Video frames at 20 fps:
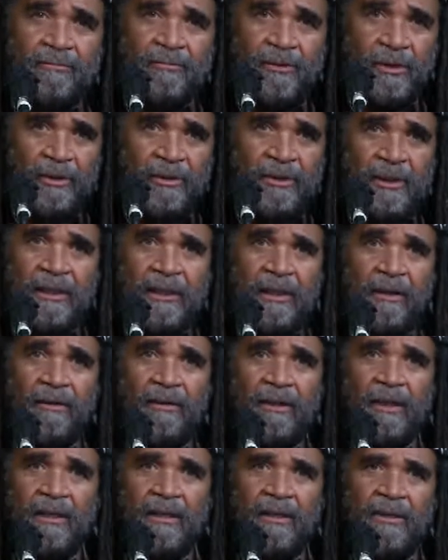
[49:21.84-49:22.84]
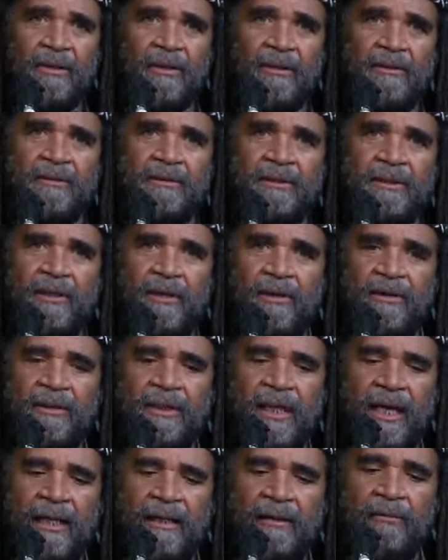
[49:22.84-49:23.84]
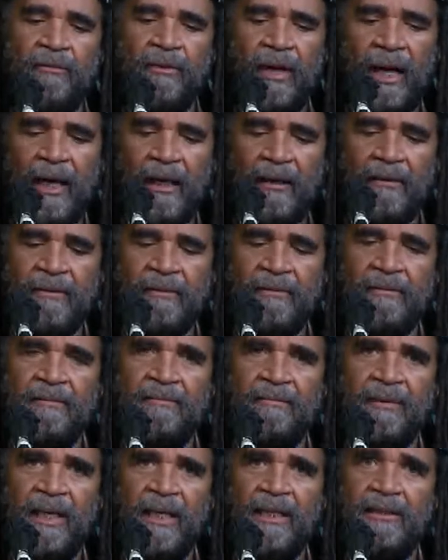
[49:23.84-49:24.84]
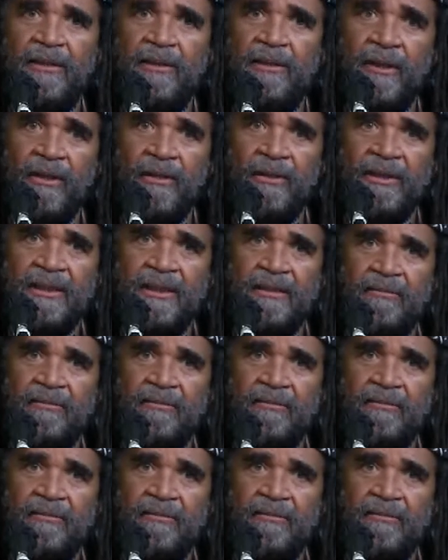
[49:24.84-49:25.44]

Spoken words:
Using coconut oil, turning that around based on her